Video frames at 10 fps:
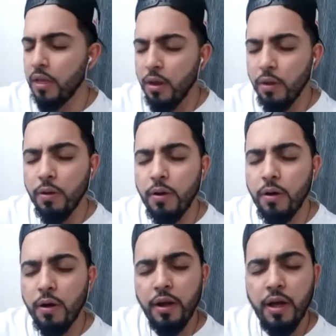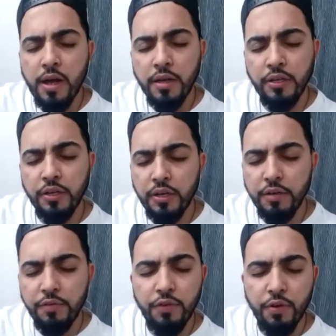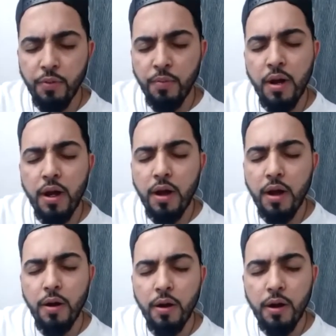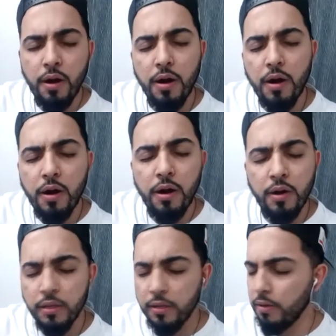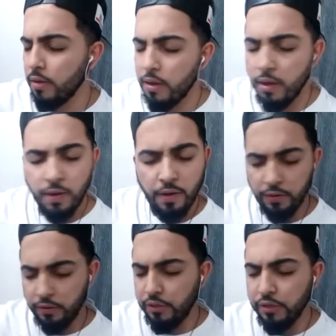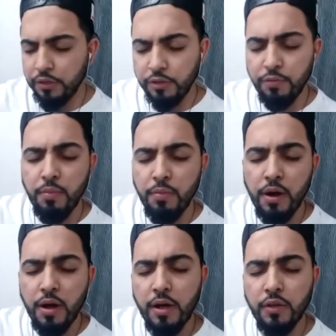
Lord, I give you my heart, I give my